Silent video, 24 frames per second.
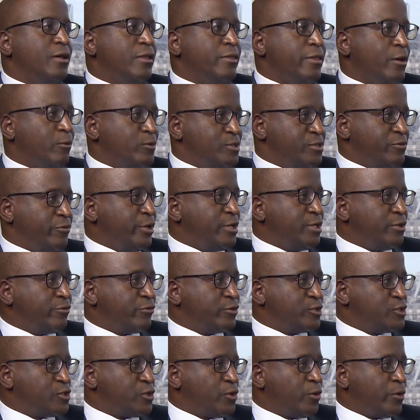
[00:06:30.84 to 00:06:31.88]
that was a very
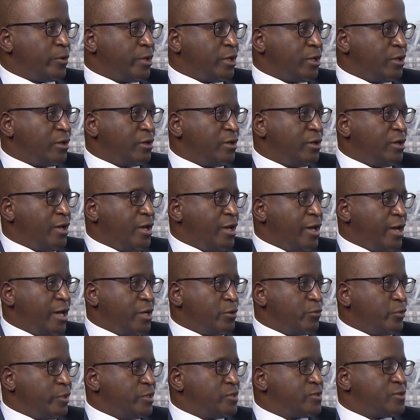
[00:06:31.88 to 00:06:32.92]
different story.
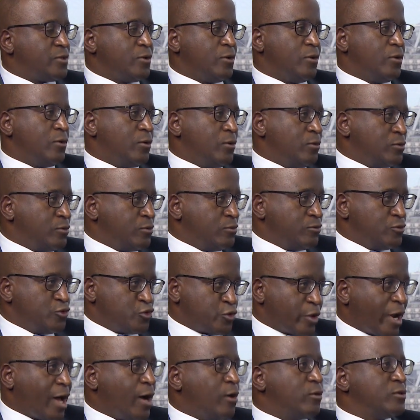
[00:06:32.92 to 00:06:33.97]
And we saw
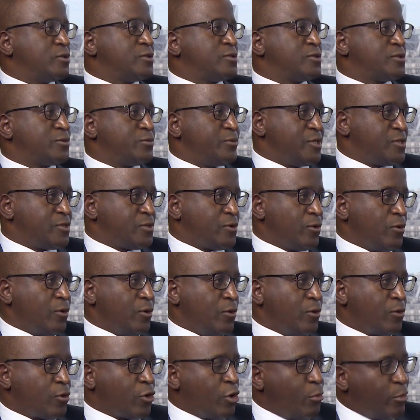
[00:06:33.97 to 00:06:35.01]
droughts, we
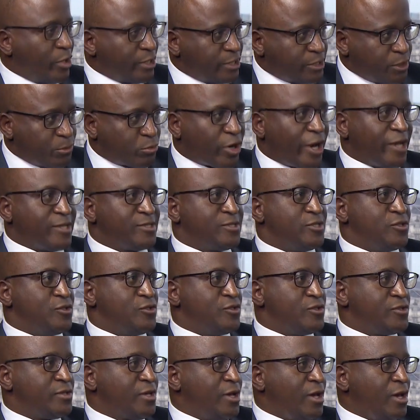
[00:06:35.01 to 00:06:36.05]
saw commodity
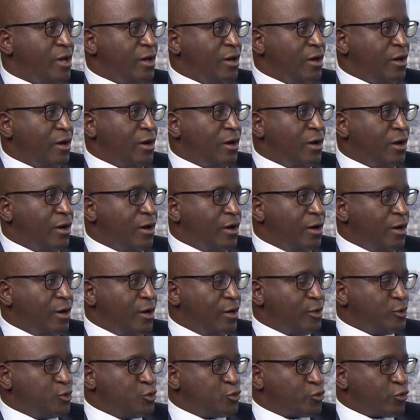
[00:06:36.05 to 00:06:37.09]
prices
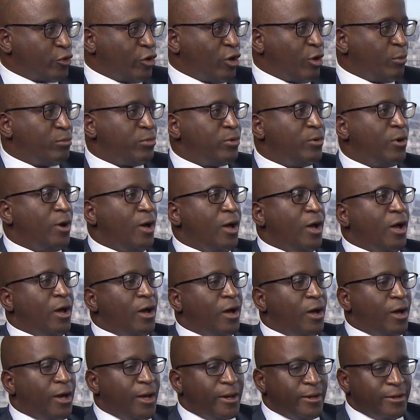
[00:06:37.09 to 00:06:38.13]
drop,
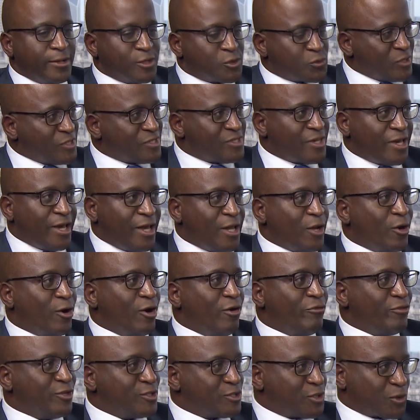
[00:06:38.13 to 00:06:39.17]
and as we say in our
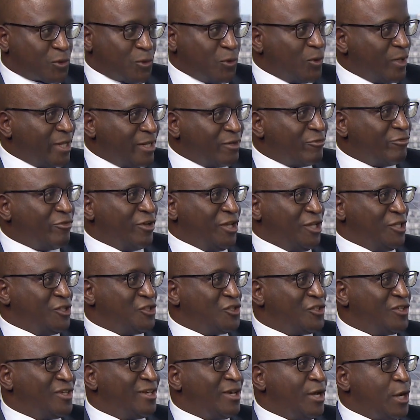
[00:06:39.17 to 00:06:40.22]
office, the Kool-Aid
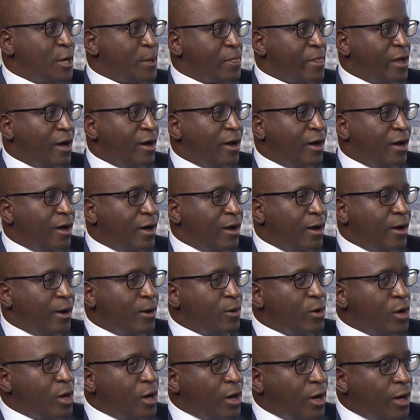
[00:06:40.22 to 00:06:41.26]
finished. I
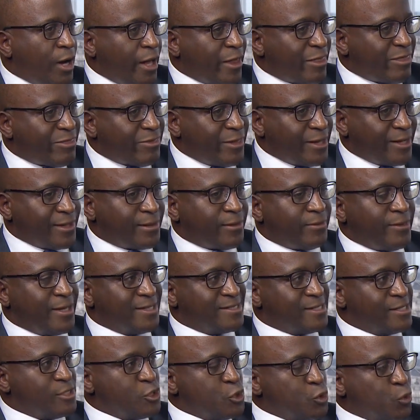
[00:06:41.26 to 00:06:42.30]
think
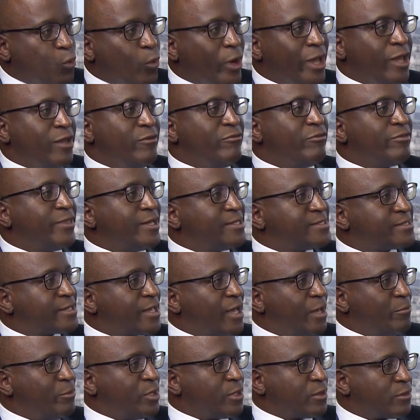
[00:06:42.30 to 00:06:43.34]
there's a new wave that's
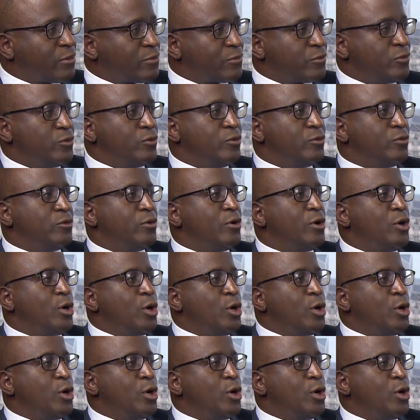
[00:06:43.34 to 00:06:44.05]
coming through